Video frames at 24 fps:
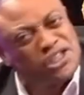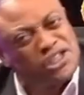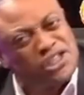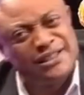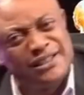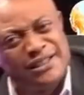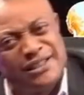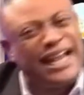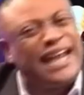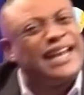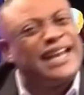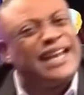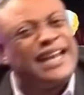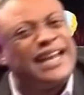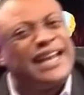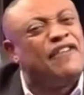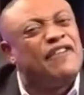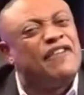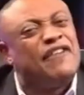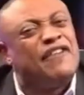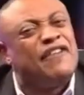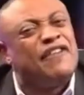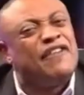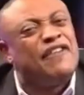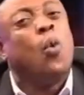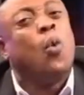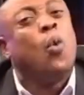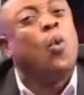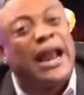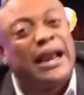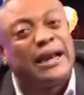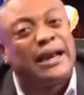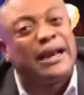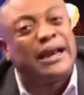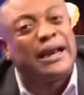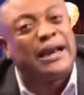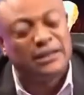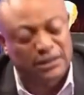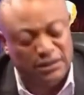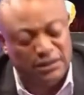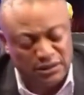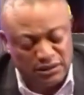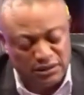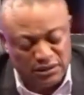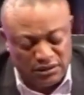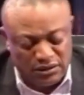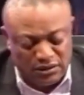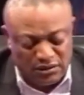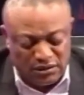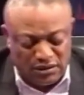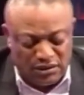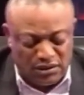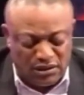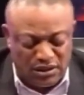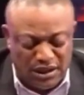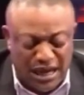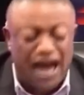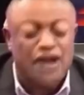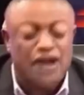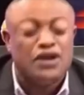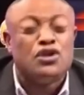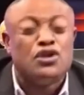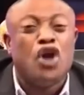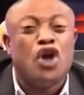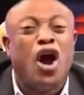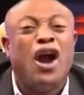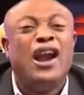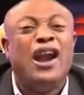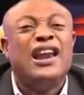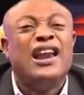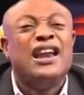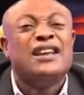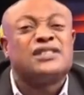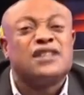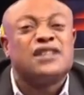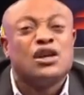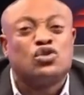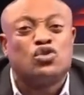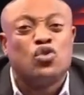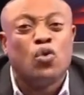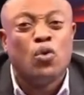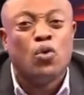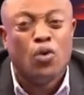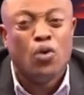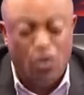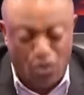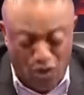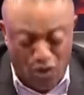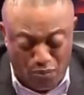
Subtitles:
that is serving us so well. And don't listen to